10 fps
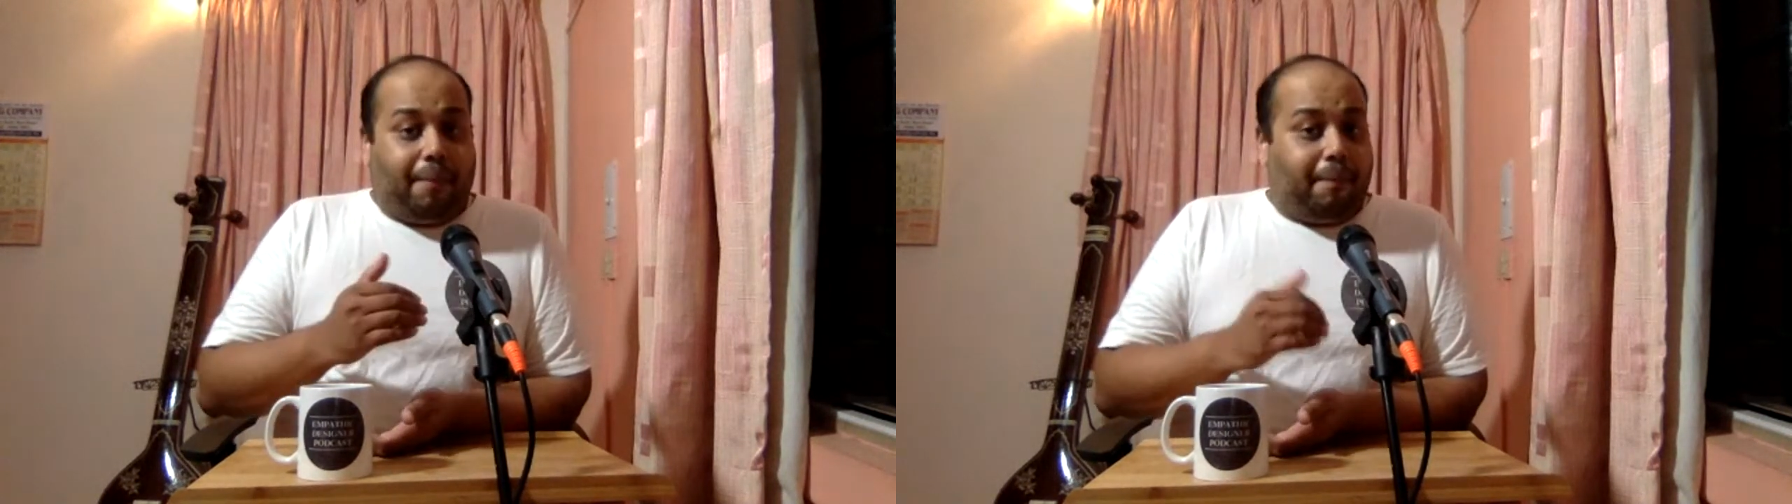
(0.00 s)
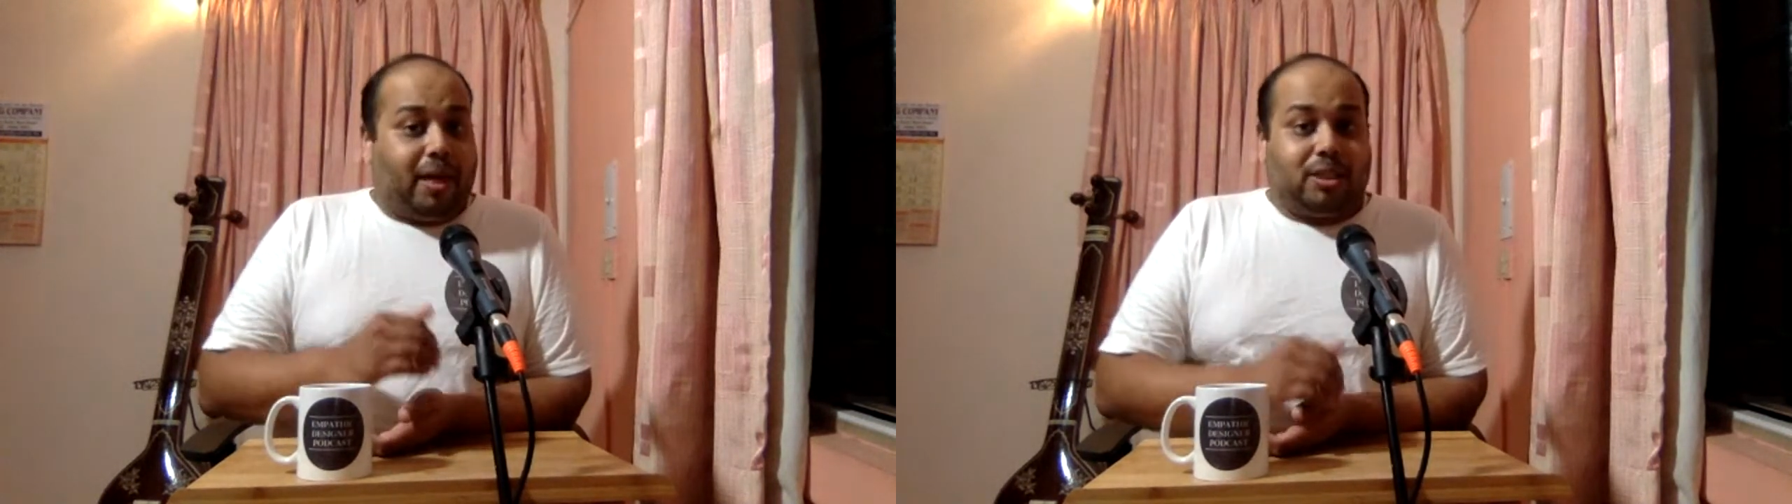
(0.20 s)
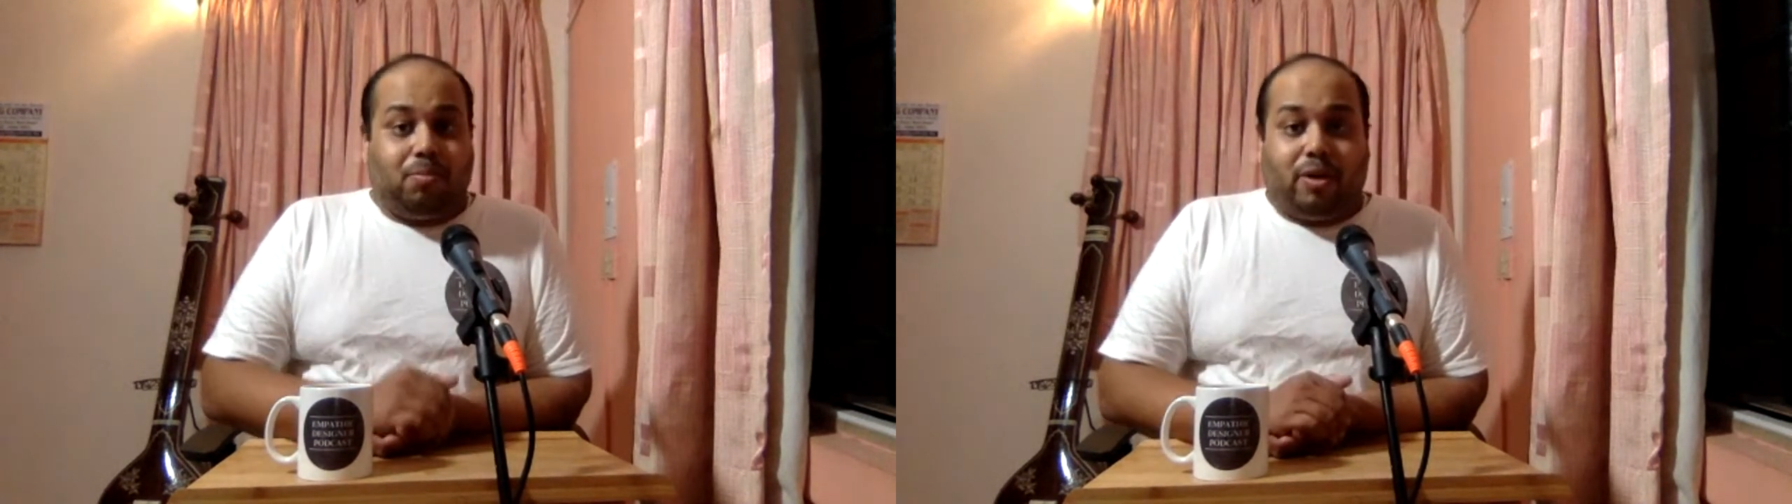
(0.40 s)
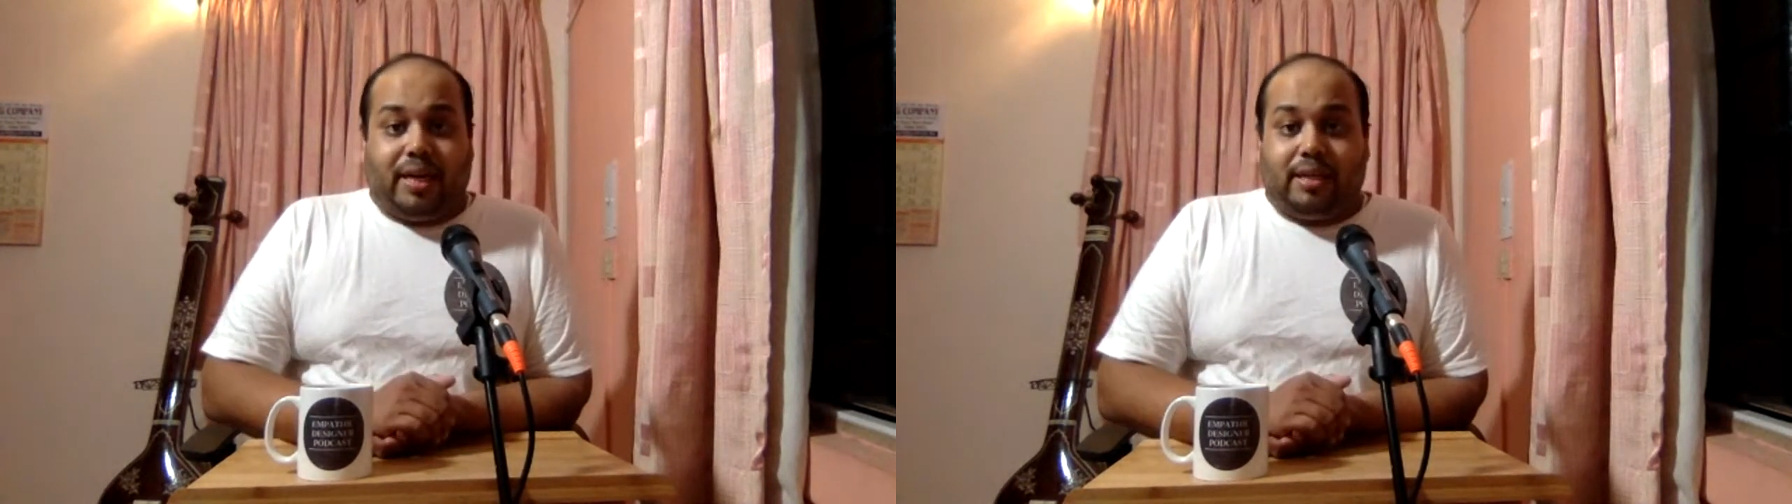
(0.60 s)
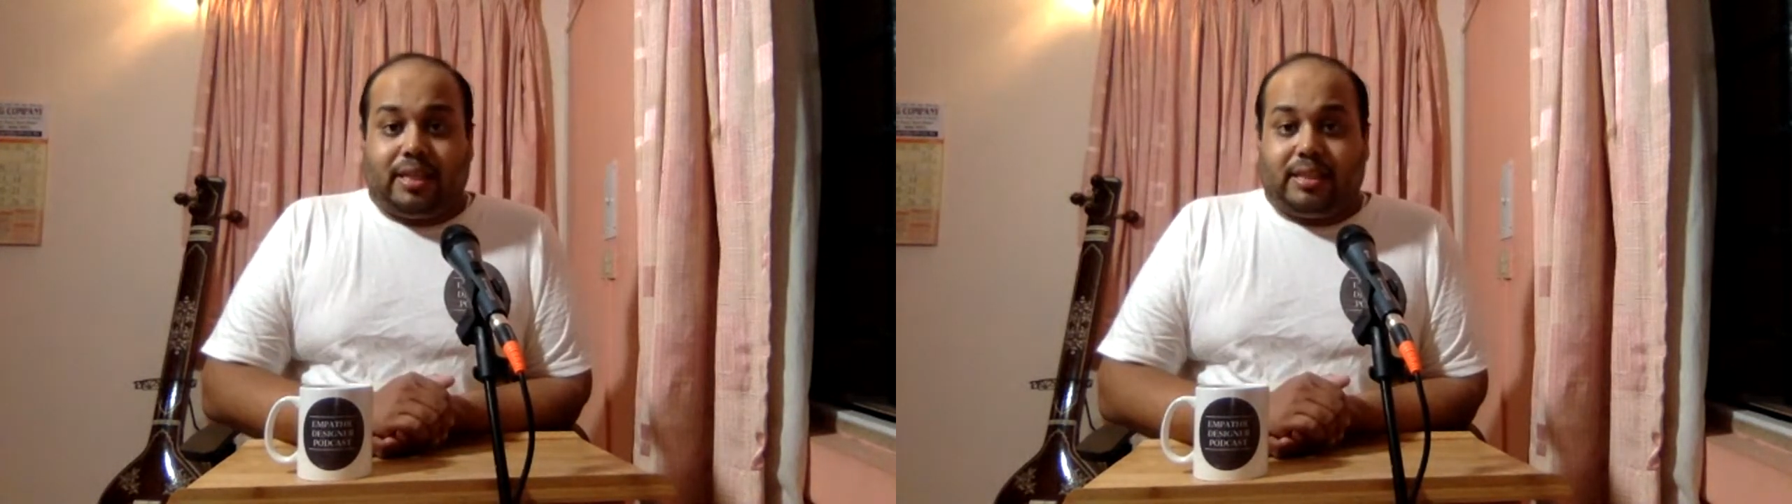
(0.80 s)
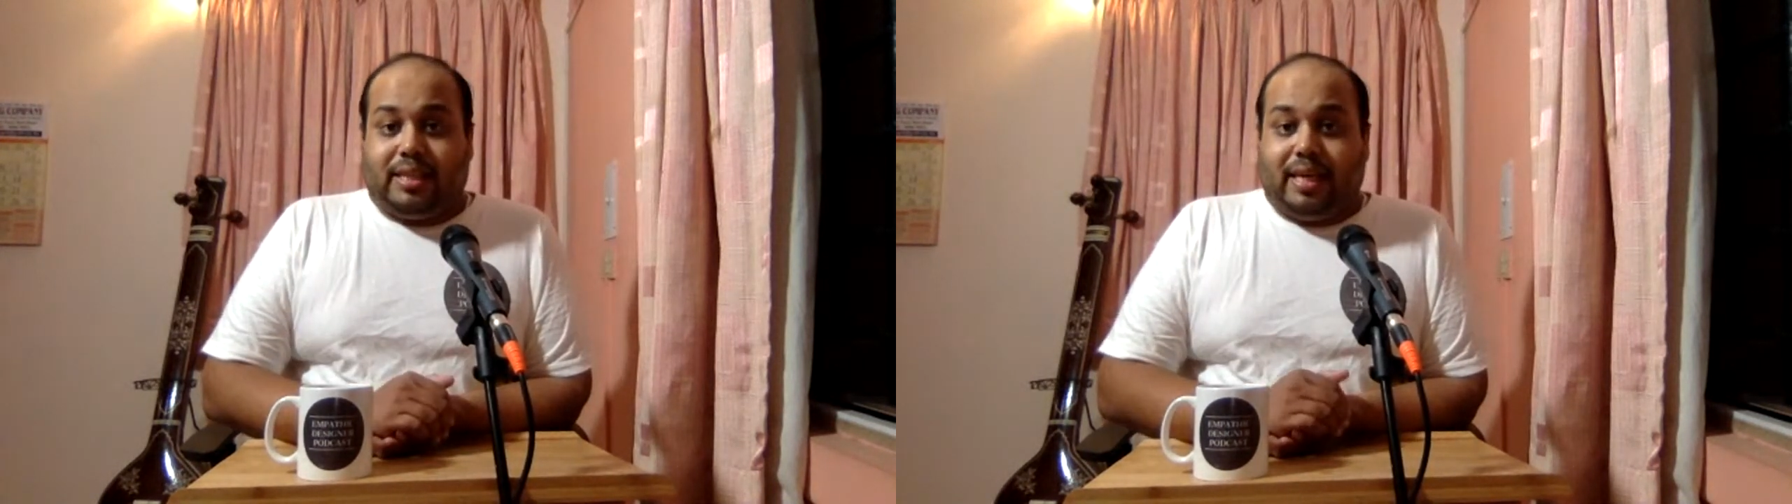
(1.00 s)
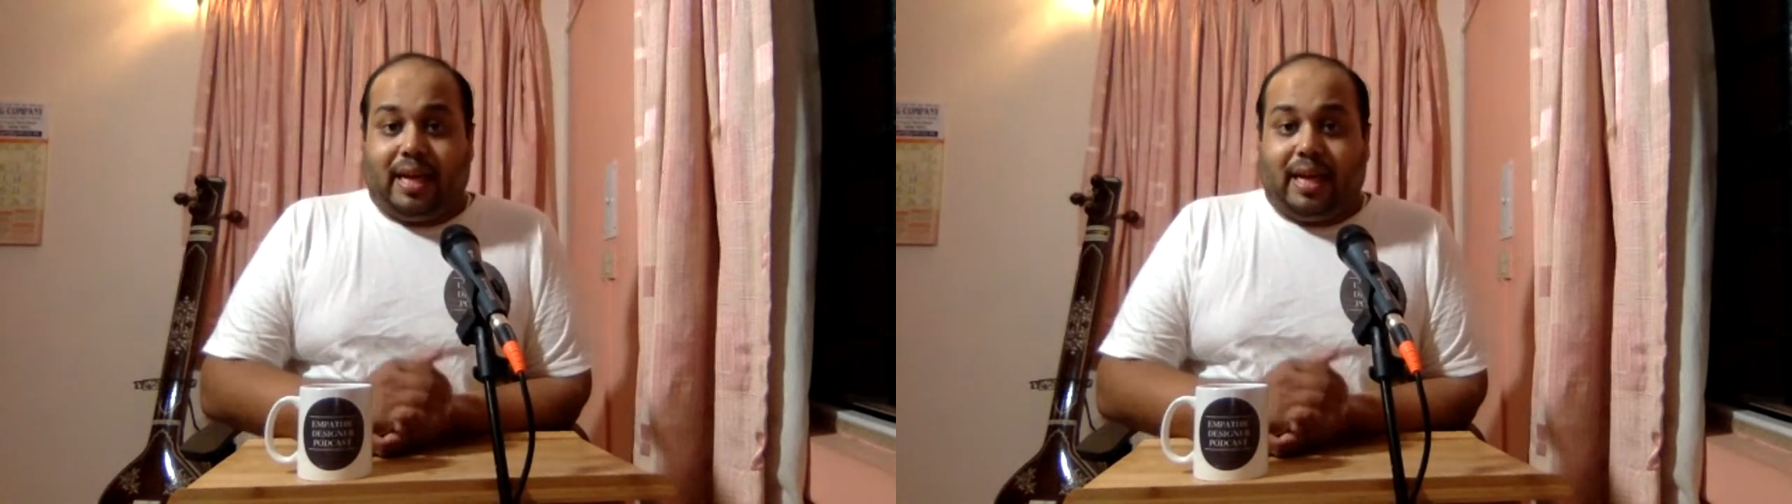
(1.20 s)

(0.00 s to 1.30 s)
much more interesting